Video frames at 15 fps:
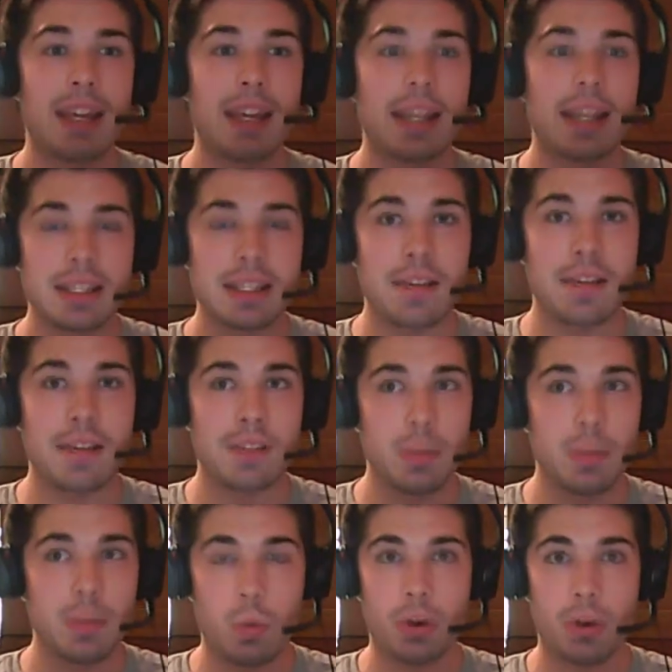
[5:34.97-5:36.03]
It is definitely
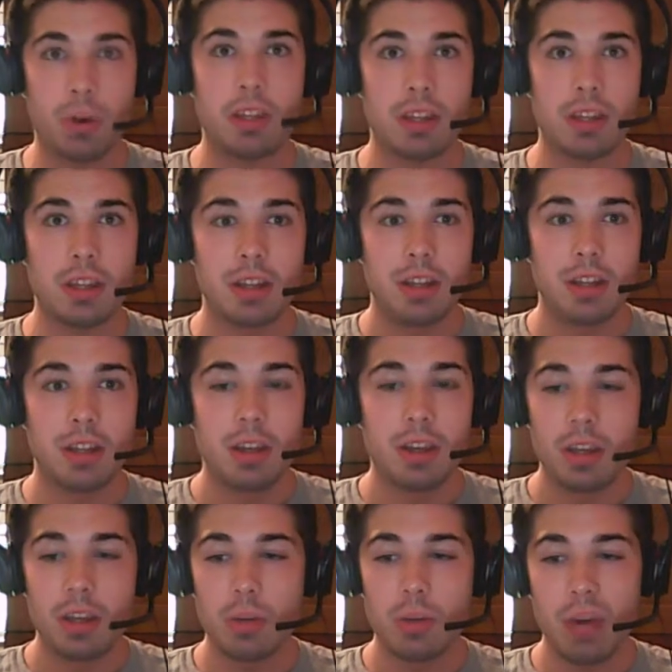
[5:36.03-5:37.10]
worth it.
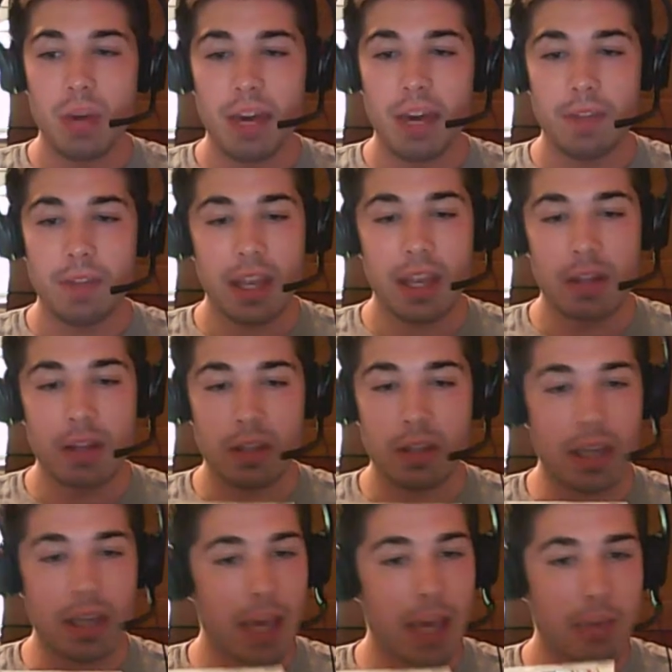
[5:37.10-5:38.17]
You will have it. The
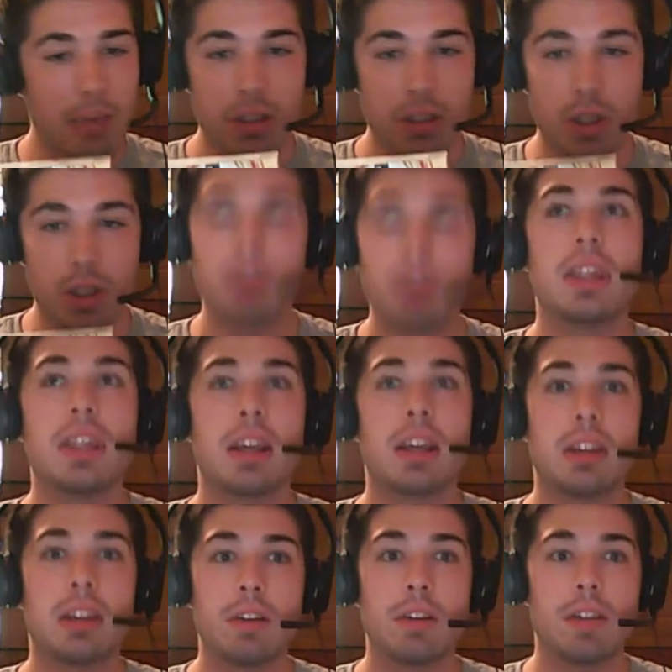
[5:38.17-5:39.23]
game is so
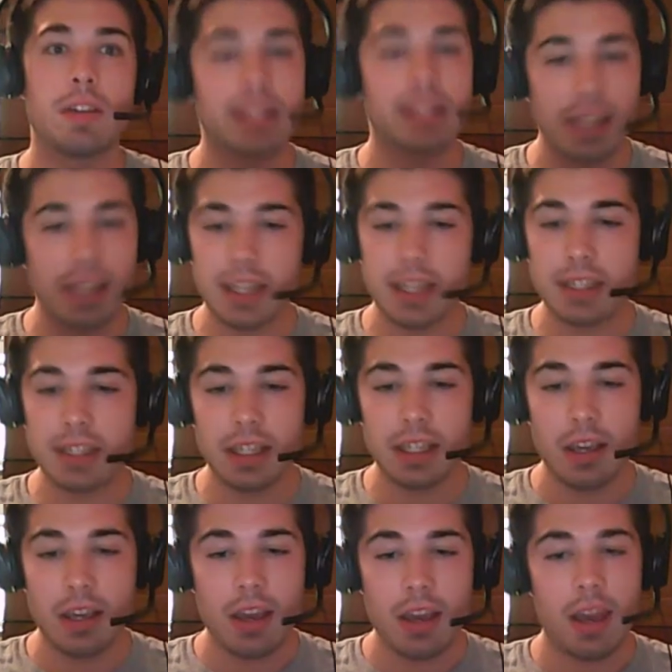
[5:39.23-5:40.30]
addictive. It's easy
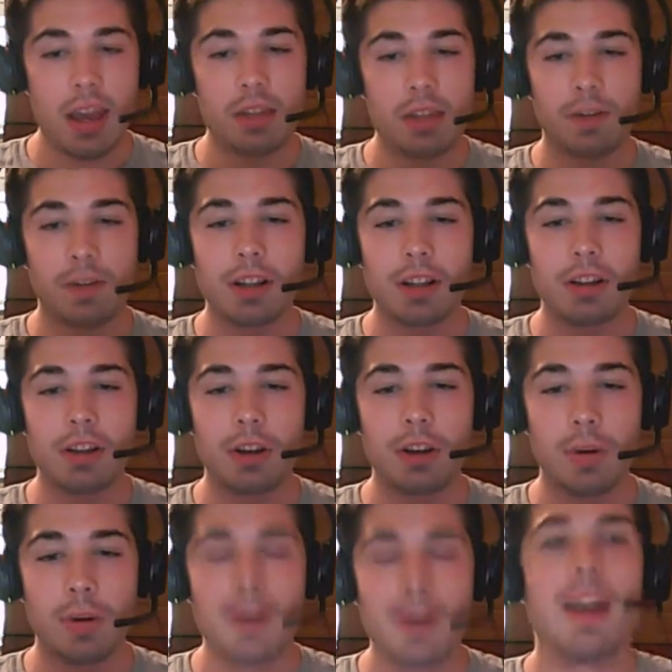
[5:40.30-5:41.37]
and it's fun to
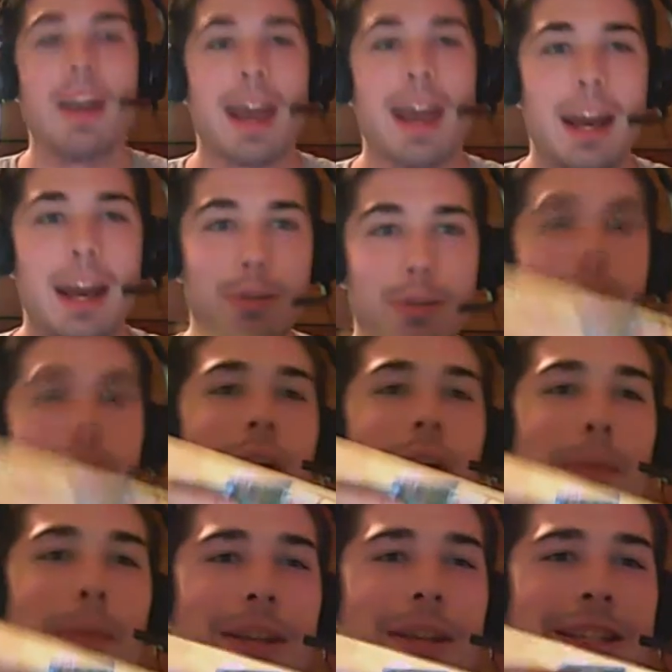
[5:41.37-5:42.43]
do. And I'm just going that
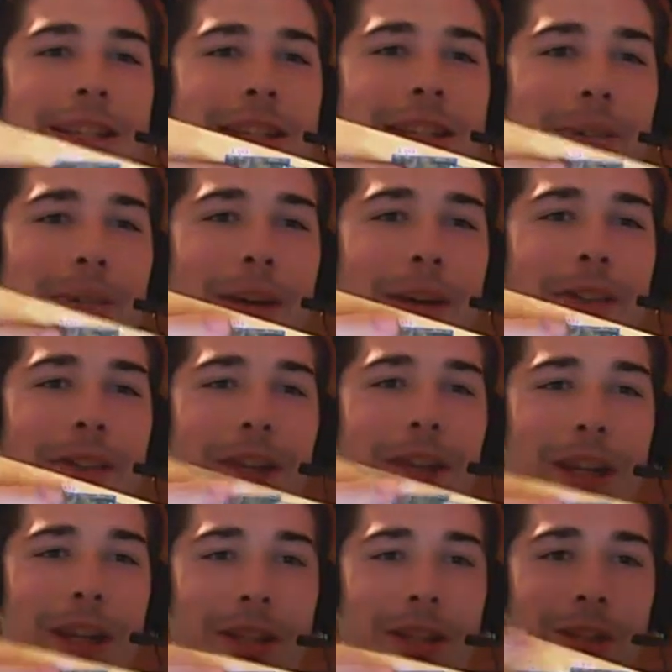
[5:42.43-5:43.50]
because it says on the back,
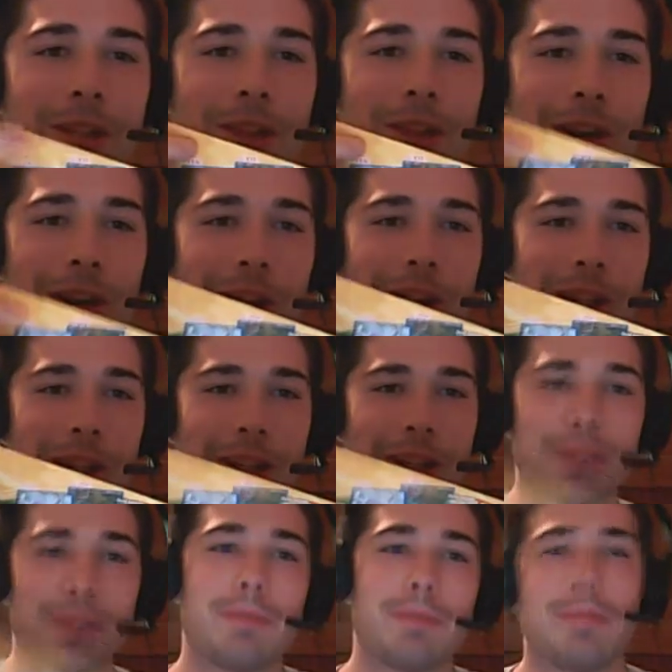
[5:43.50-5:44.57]
easy, fun, addictive.
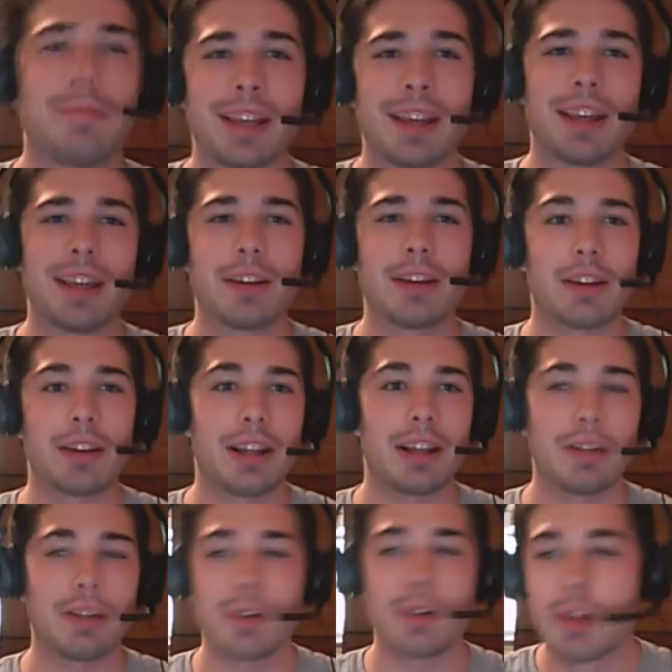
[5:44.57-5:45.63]
Nah, aren't I
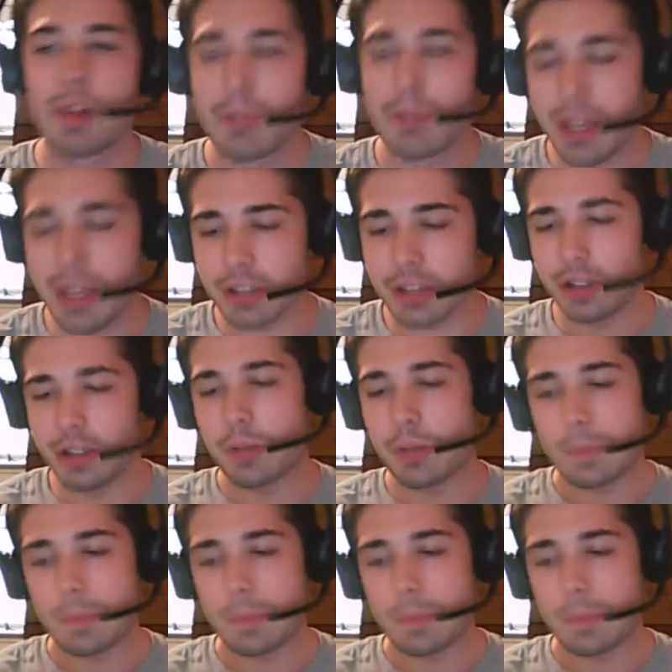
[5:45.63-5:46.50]
clever? But yeah, so